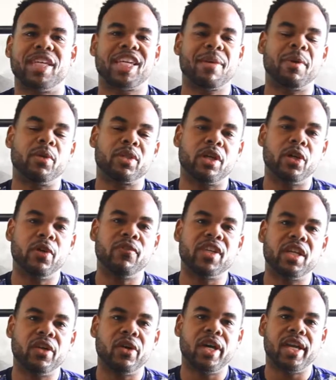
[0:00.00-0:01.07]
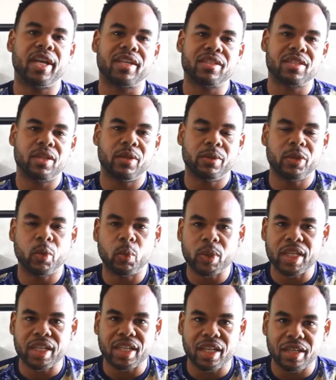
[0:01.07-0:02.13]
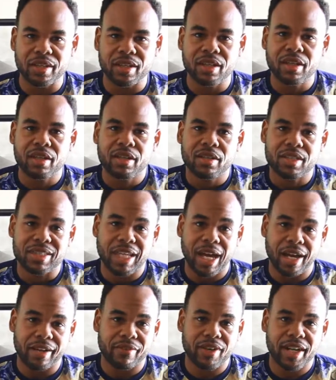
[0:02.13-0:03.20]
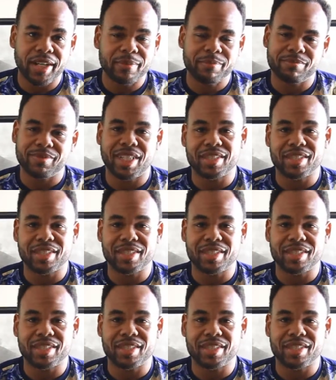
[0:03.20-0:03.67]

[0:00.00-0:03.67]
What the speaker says: They came out with the OVO XO The Weeknd sock, right?